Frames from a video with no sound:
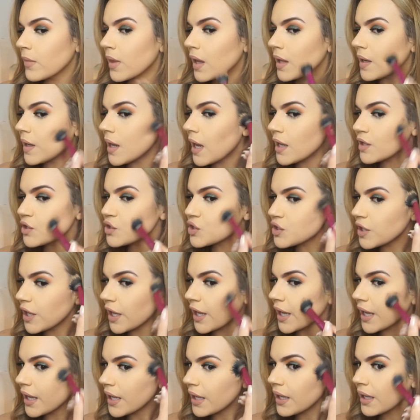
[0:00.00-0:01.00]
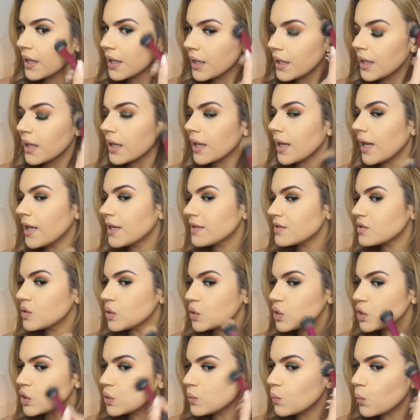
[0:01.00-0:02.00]
and ashy, and it's
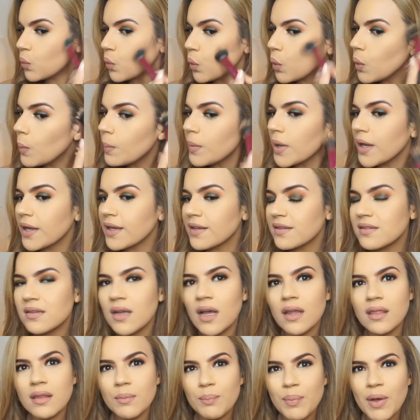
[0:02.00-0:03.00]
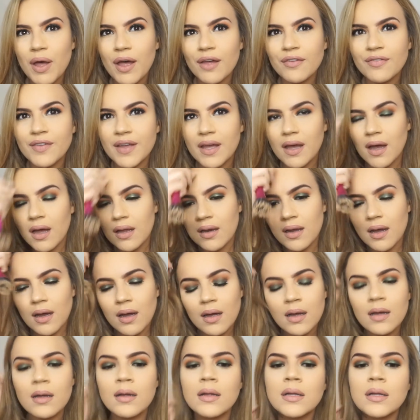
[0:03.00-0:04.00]
not too warm. Like it's like the perfect colour.